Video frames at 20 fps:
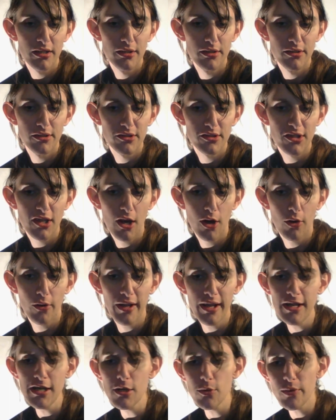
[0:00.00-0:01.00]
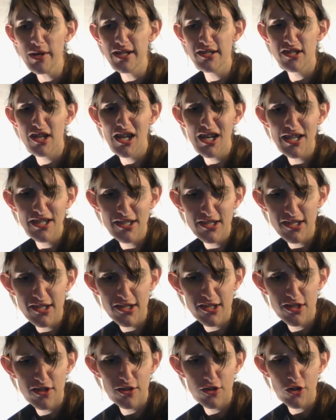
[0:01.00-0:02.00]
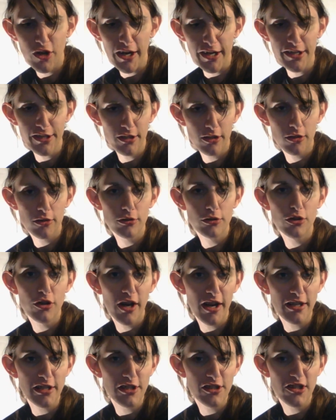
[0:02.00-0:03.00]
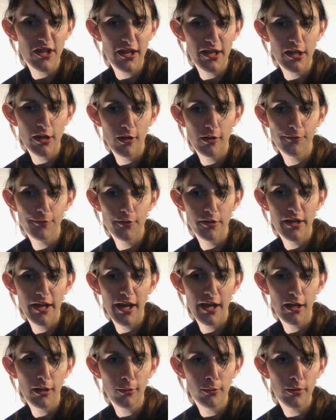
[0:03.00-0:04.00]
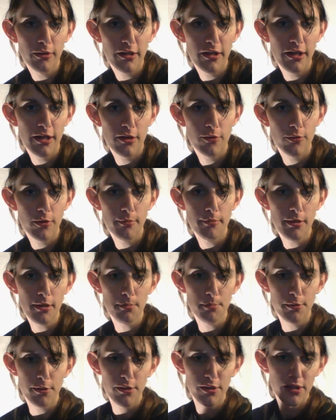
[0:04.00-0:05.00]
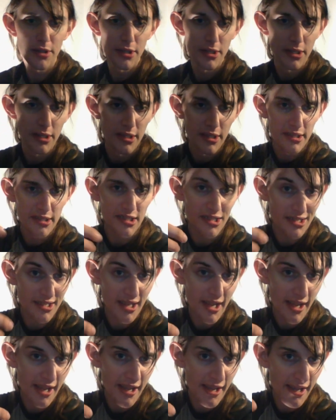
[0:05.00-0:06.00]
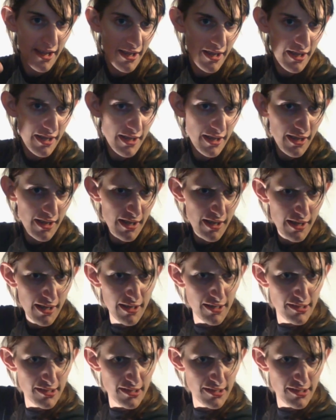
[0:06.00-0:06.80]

So anyways, guys, this is Dracky the Little Dragon signing off for now. And remember, stay